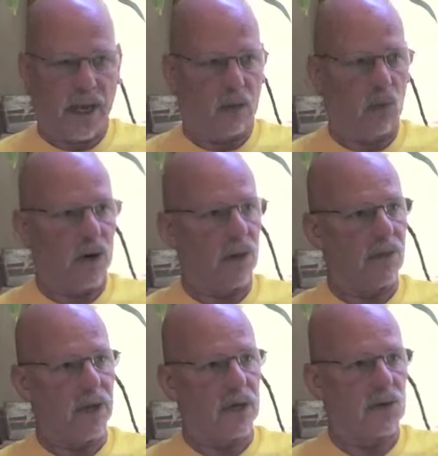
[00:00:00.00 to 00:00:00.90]
And one of the
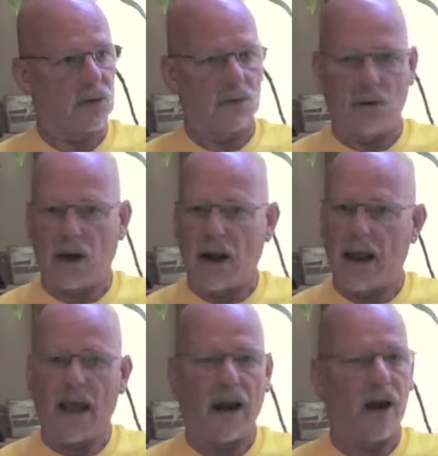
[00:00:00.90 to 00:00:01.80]
things,
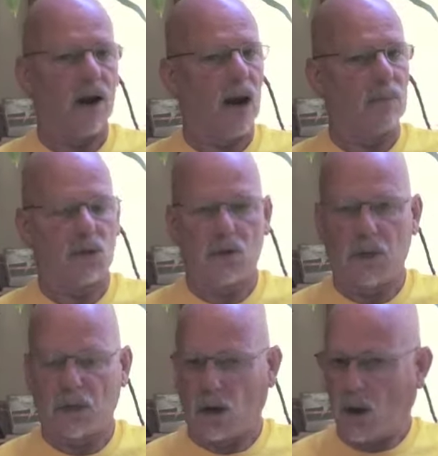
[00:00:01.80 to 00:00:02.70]
and I'm
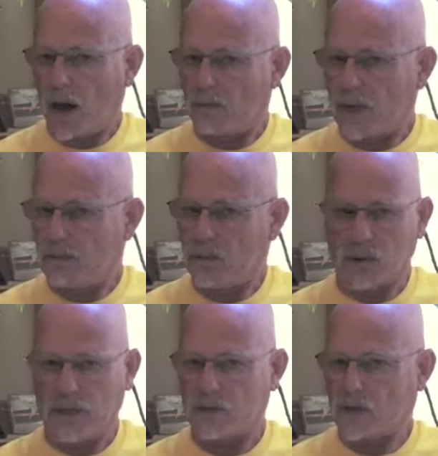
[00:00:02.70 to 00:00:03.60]
assuming that a lot of people, or at
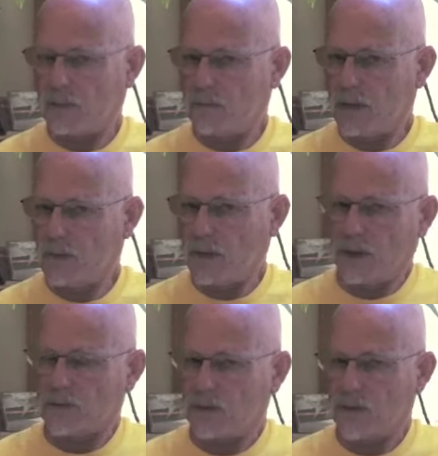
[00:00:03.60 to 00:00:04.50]
least some of the people that
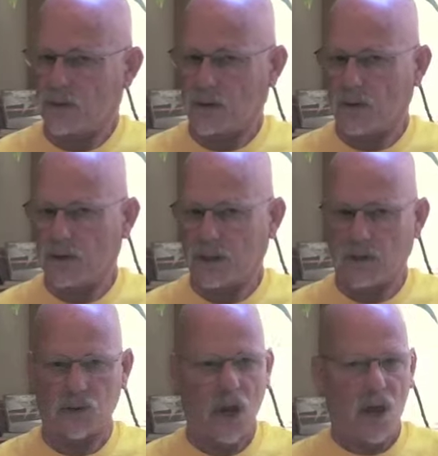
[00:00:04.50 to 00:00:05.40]
listen to this are
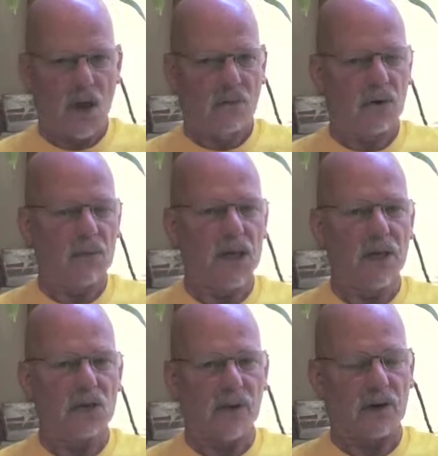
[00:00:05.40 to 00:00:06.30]
Christians, for me
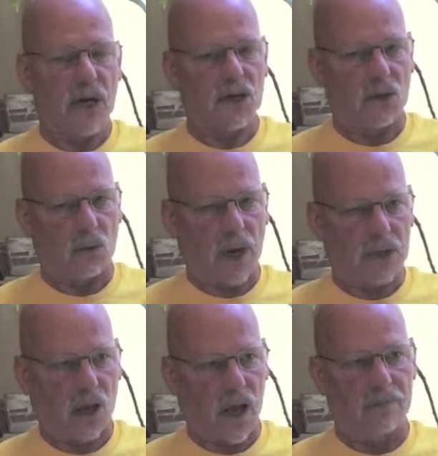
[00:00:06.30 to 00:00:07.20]
that's foundational, right
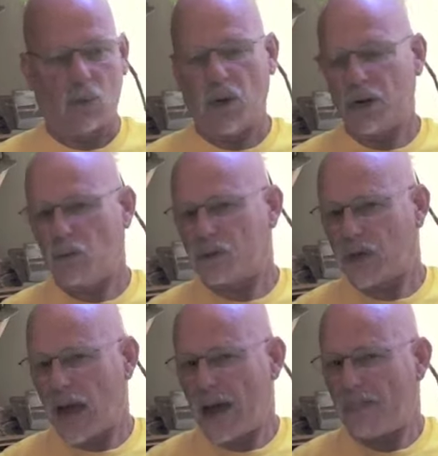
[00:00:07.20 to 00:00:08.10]
to life. But what's
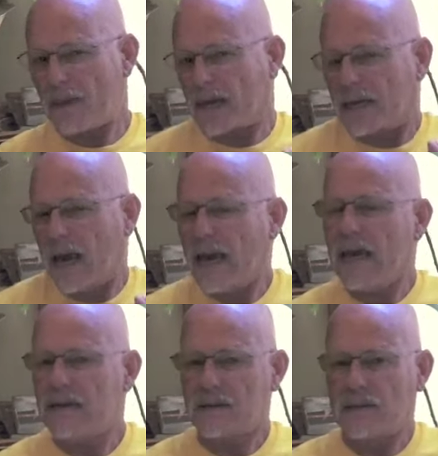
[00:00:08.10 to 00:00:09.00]
the
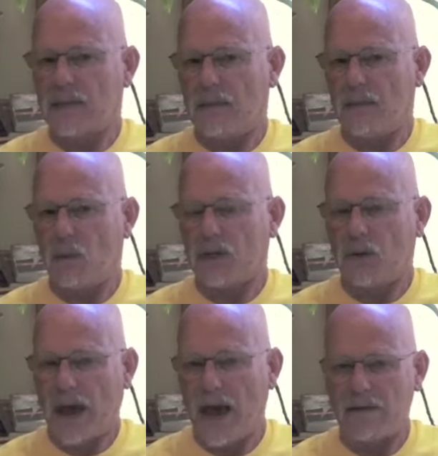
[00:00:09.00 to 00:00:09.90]
case, what
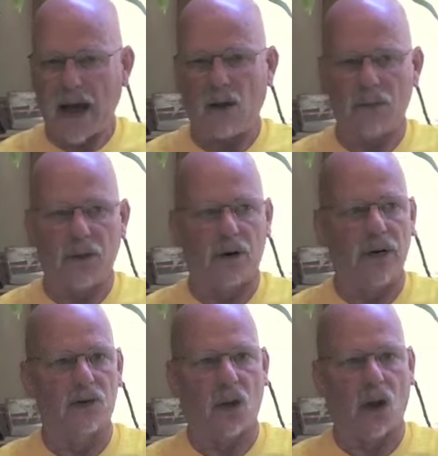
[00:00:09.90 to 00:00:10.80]
you have out there
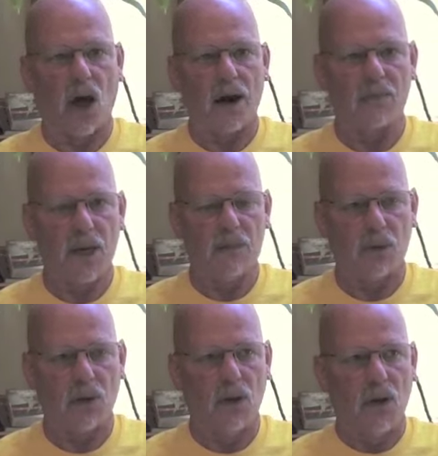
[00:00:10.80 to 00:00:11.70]
is a lot of
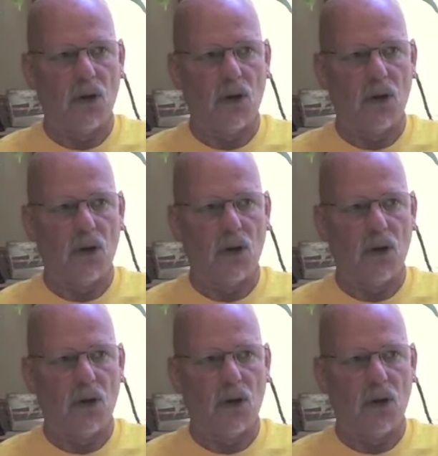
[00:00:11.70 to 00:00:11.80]
people